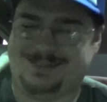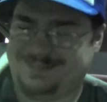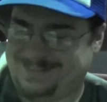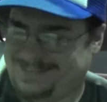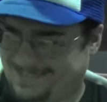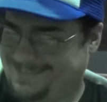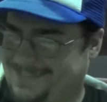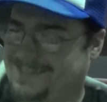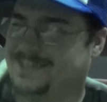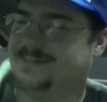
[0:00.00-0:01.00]

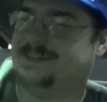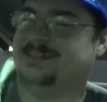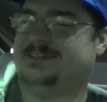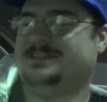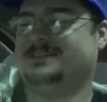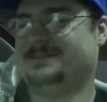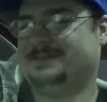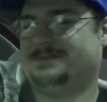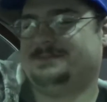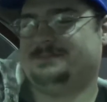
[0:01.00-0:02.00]

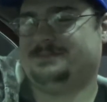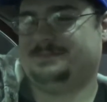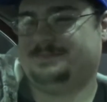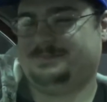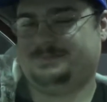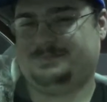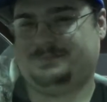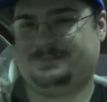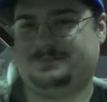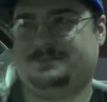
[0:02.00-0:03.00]

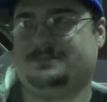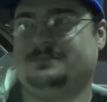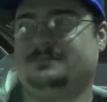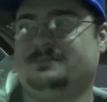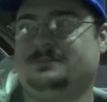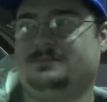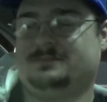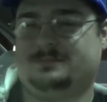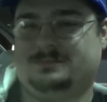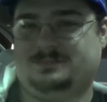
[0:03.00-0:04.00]

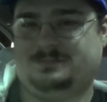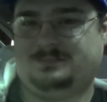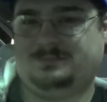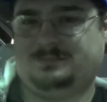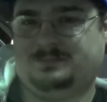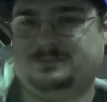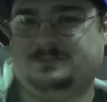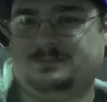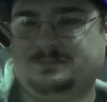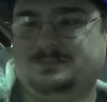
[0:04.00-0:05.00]

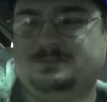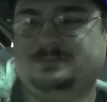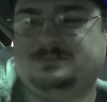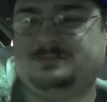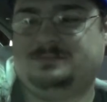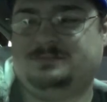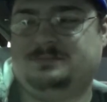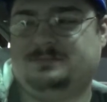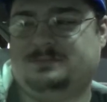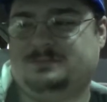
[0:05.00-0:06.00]

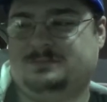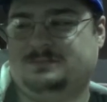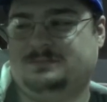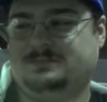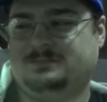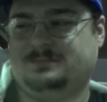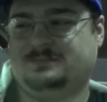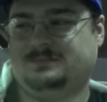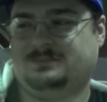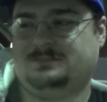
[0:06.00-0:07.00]

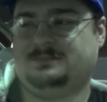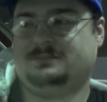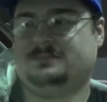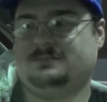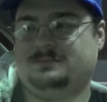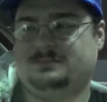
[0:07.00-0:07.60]
(not speaking)